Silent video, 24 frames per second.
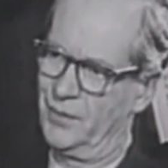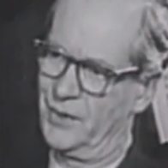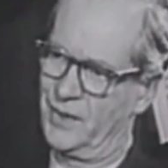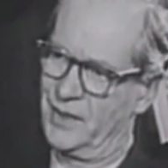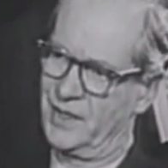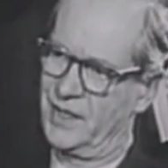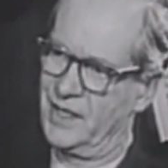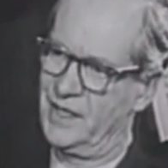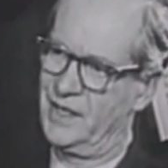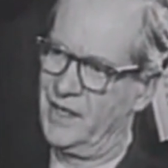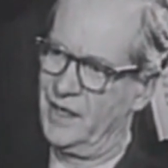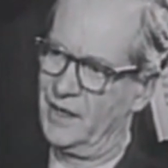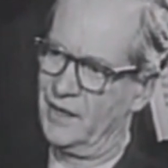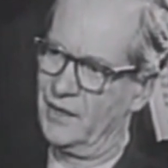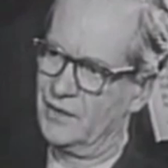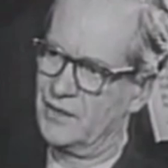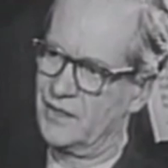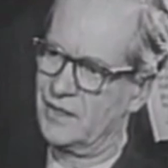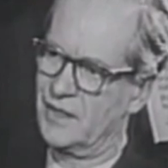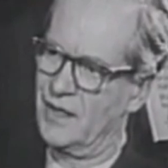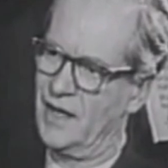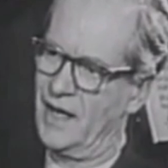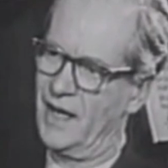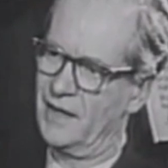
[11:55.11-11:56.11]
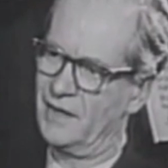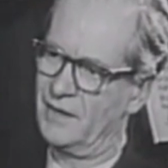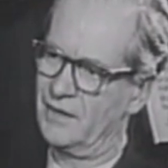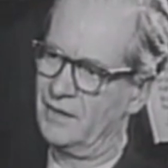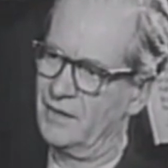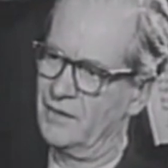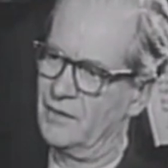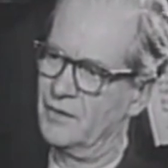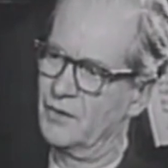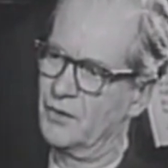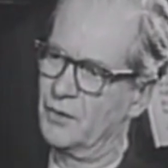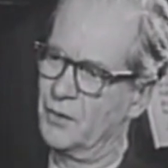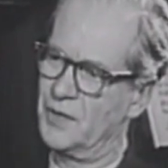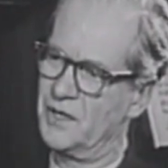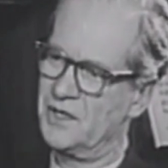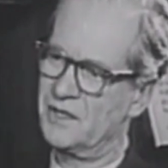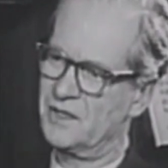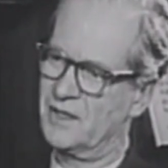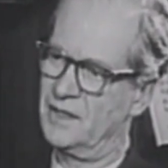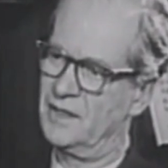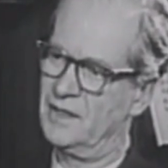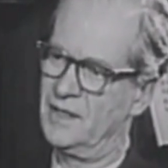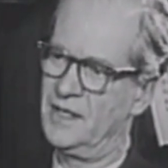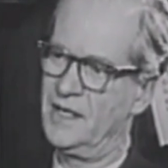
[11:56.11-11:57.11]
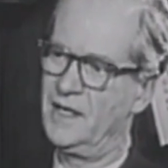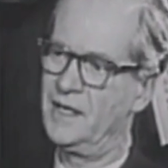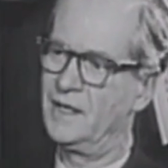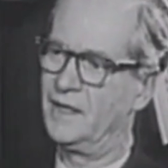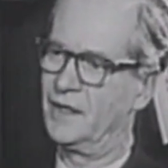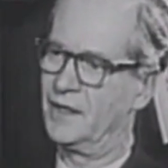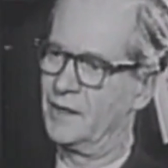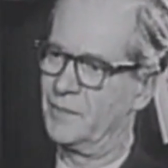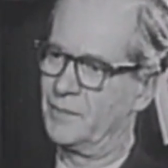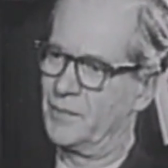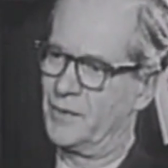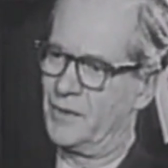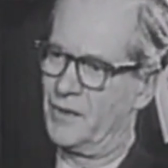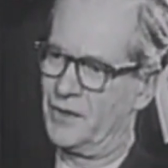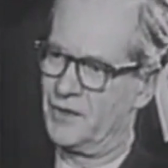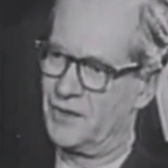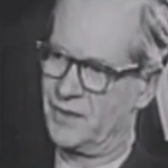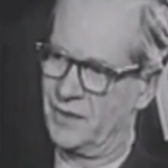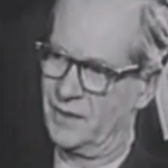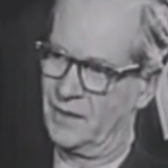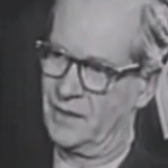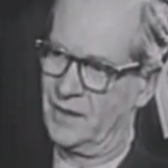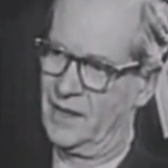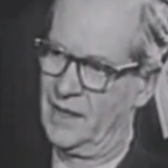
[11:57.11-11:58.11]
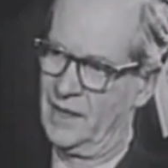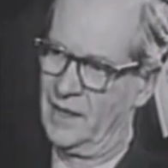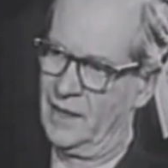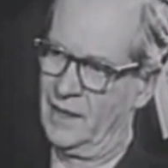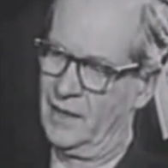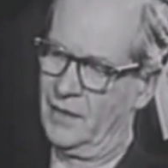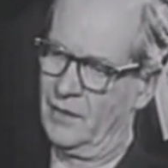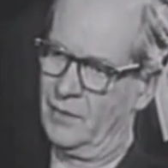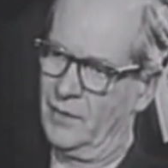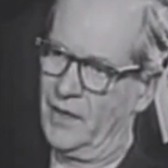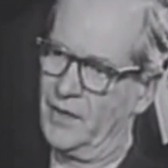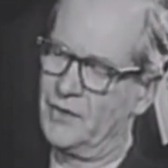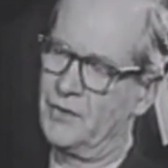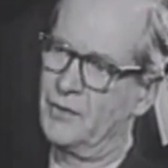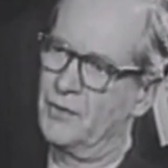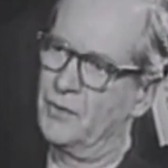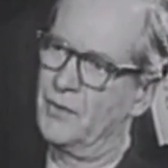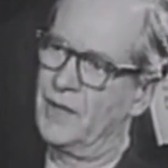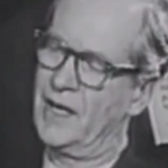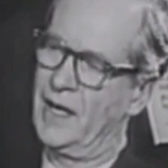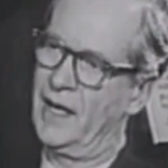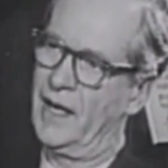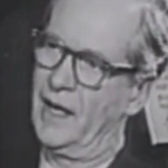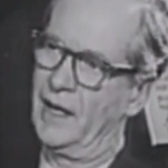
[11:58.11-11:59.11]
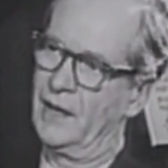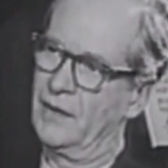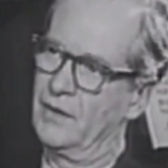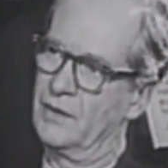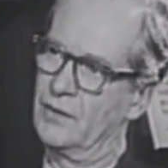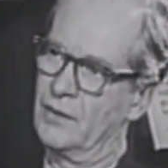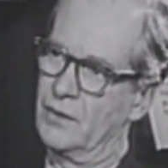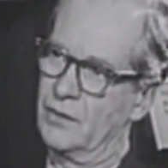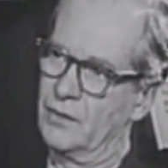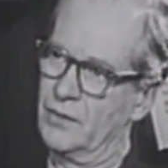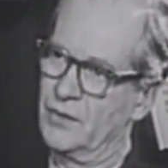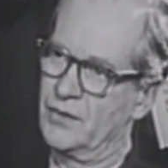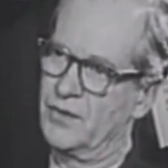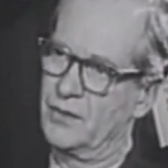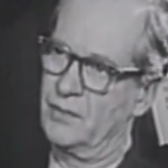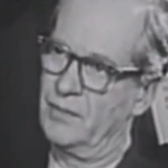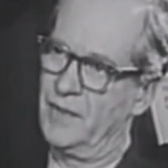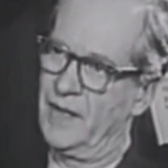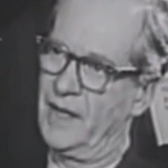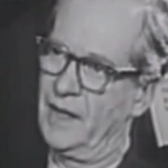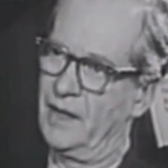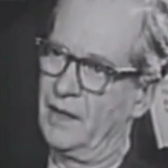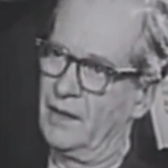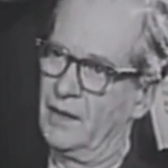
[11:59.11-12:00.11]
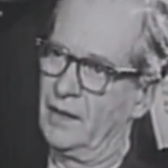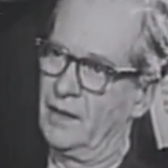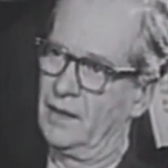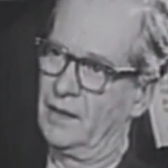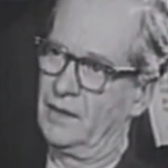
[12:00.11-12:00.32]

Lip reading: put a key in a slot and twist a need in a person. What you can do is to make